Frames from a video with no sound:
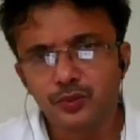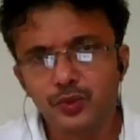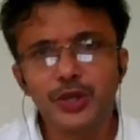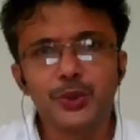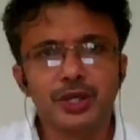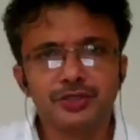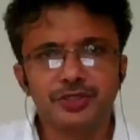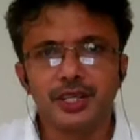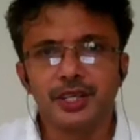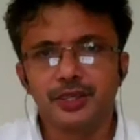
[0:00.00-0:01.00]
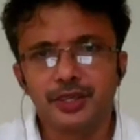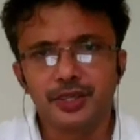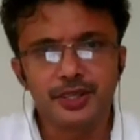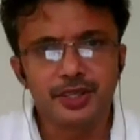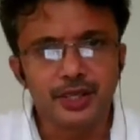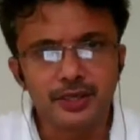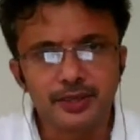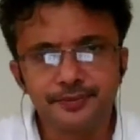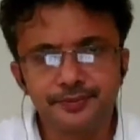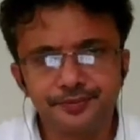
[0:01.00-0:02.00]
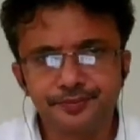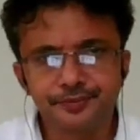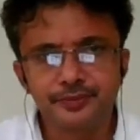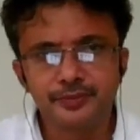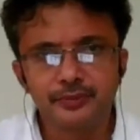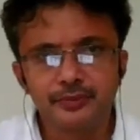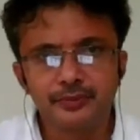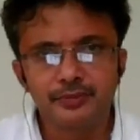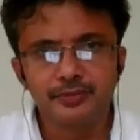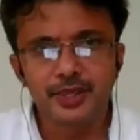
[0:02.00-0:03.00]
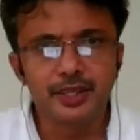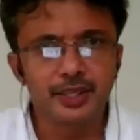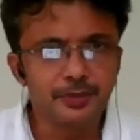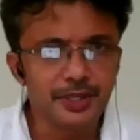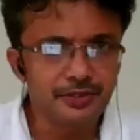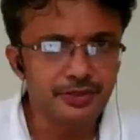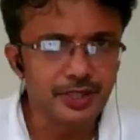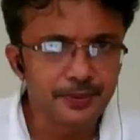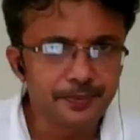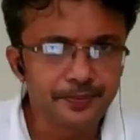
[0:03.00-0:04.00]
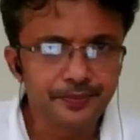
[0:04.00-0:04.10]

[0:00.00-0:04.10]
Why you are studying it in detail? Can anybody say?